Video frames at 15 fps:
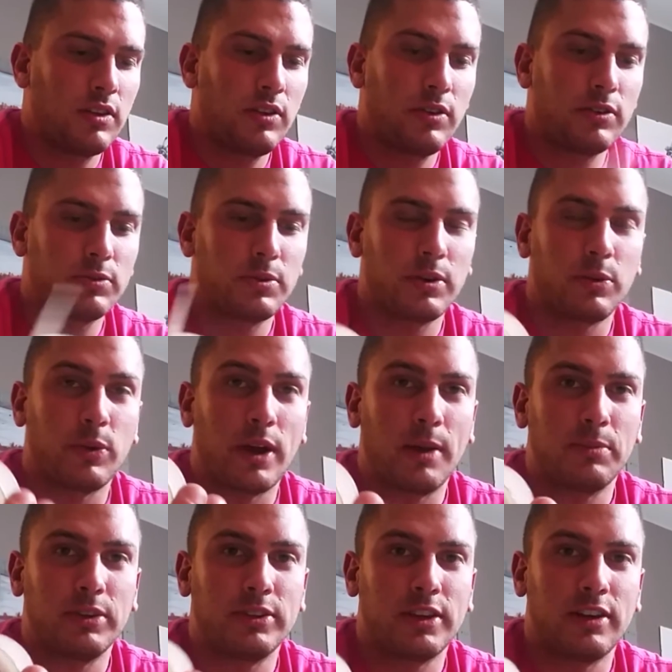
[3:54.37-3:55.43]
You always want to
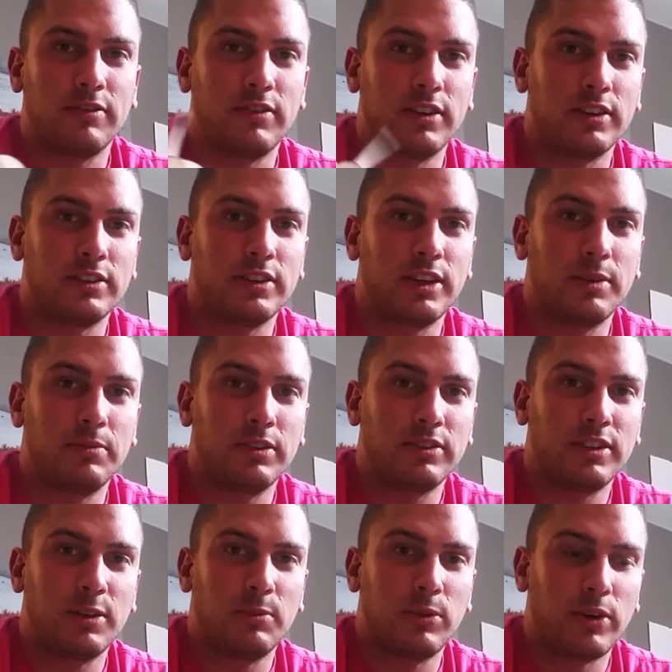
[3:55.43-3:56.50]
wrap the Teflon tape the
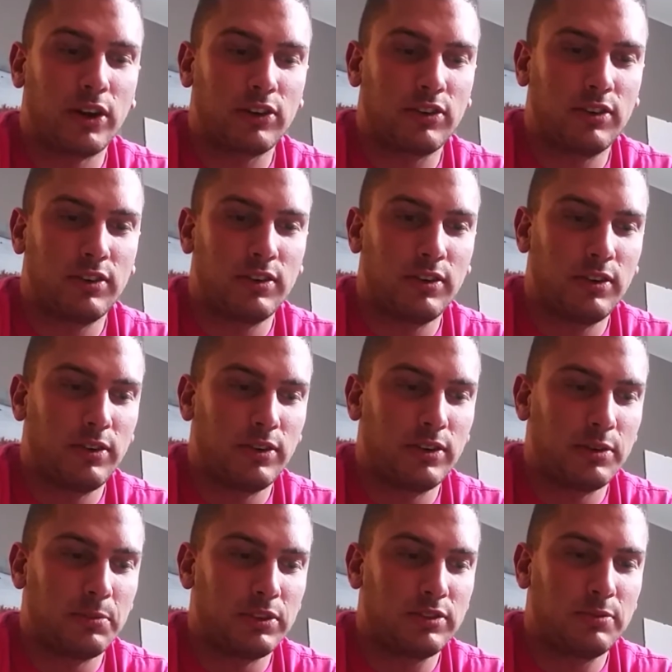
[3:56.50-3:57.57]
same direction you're
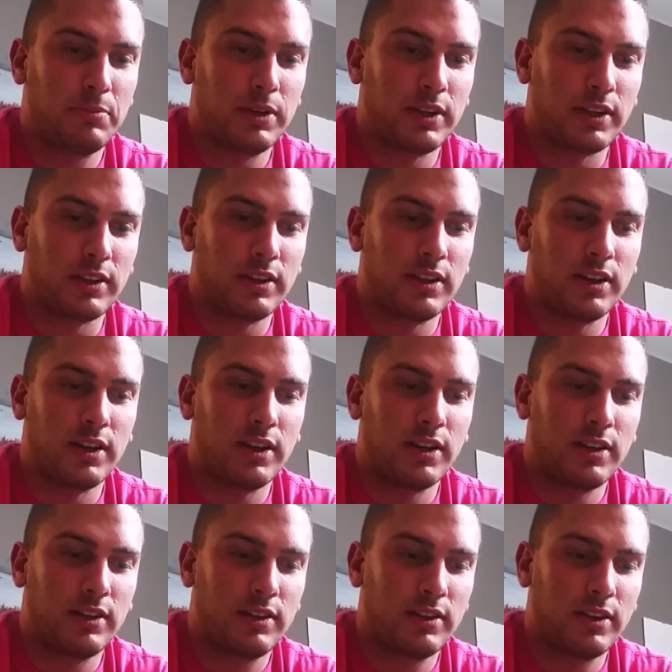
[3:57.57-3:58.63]
going to be spinning
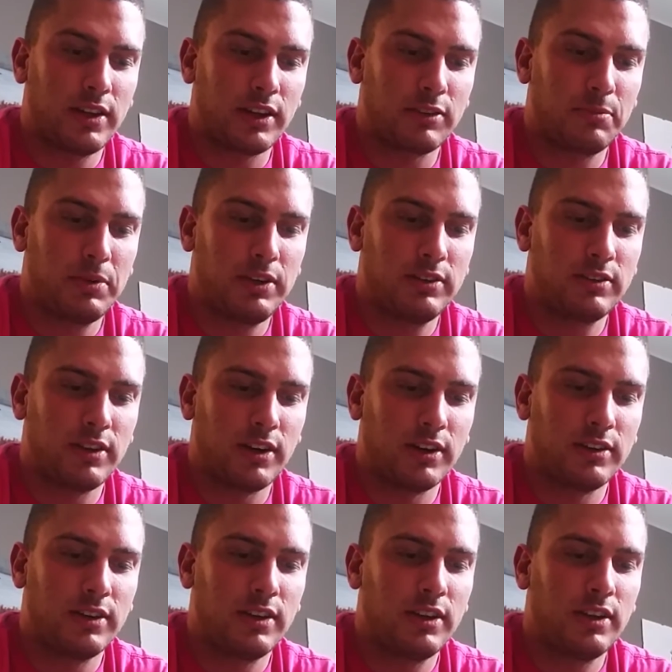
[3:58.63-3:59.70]
the next piece
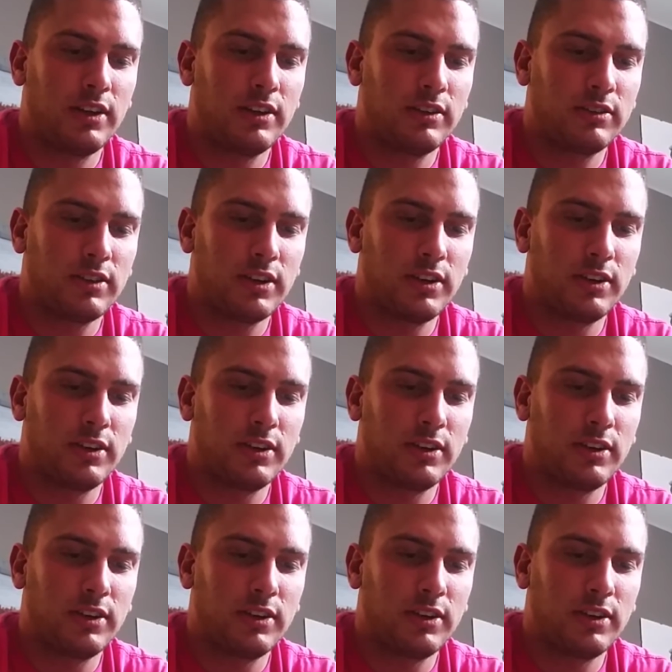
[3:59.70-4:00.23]
on, so